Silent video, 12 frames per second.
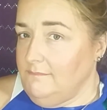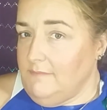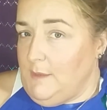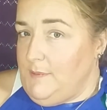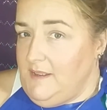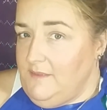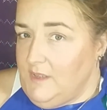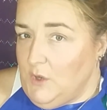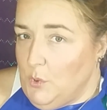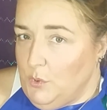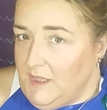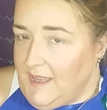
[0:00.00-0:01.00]
maybe even
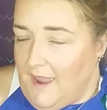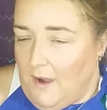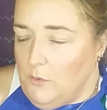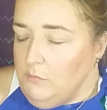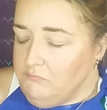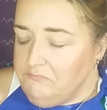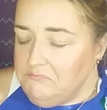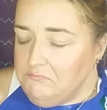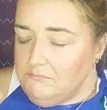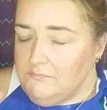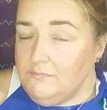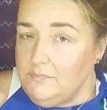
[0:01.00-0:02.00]
a holy cow
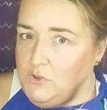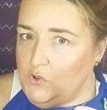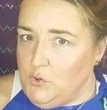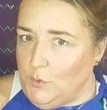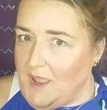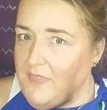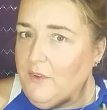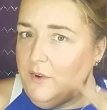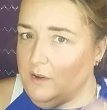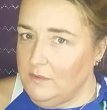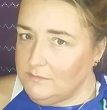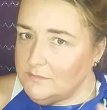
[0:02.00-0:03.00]

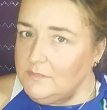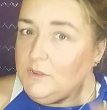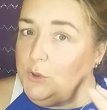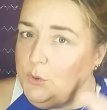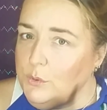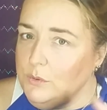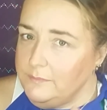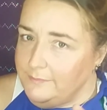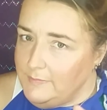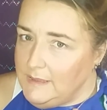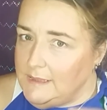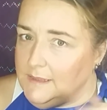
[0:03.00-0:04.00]
together. You,
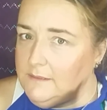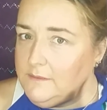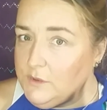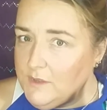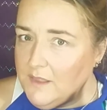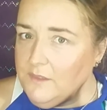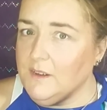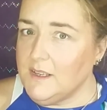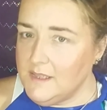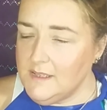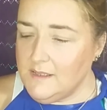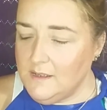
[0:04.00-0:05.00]
me, together
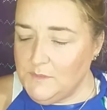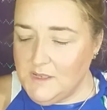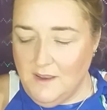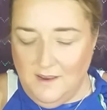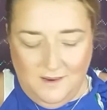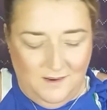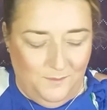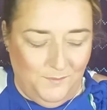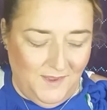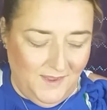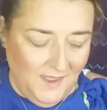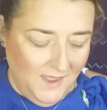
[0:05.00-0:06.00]
at the same
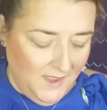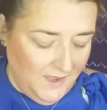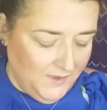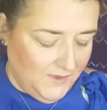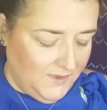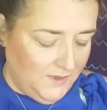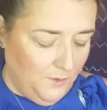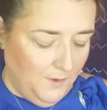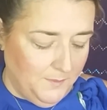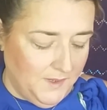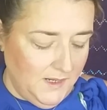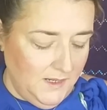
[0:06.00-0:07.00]
time. So
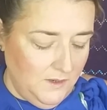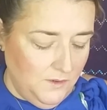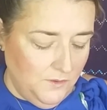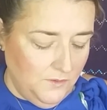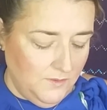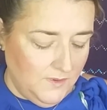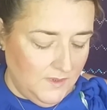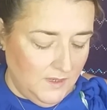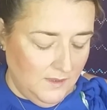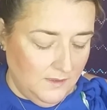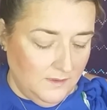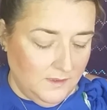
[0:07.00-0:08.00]
I'm going to use
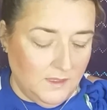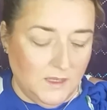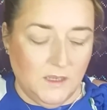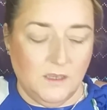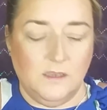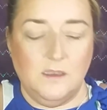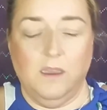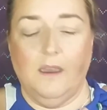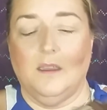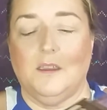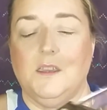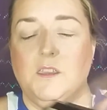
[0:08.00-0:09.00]

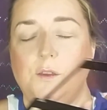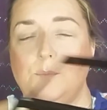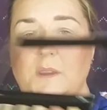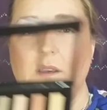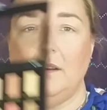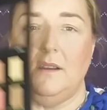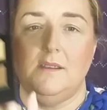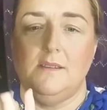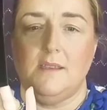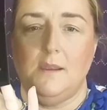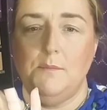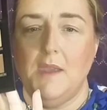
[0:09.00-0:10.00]
Cumin
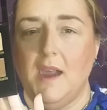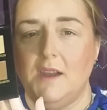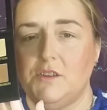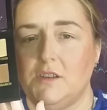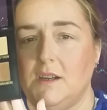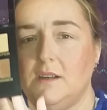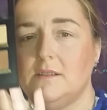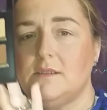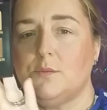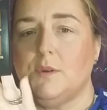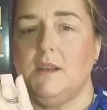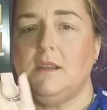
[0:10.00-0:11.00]
is a matte shade.
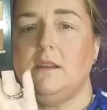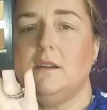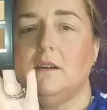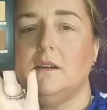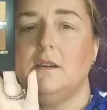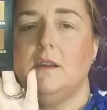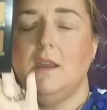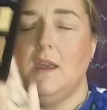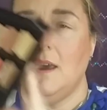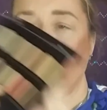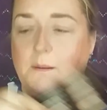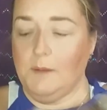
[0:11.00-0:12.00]
It's right here.
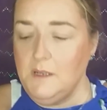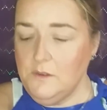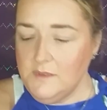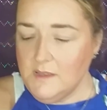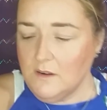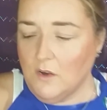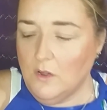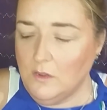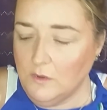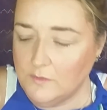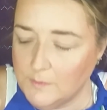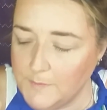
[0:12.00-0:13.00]
And I'm going to use that
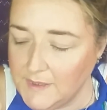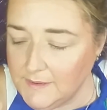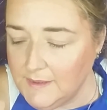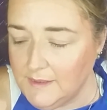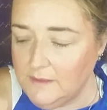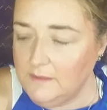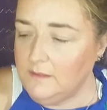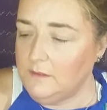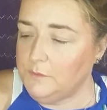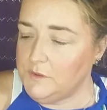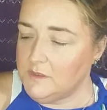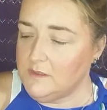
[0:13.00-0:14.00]
all over my lid
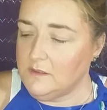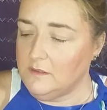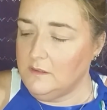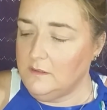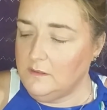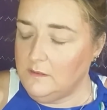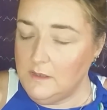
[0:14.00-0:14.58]
with just a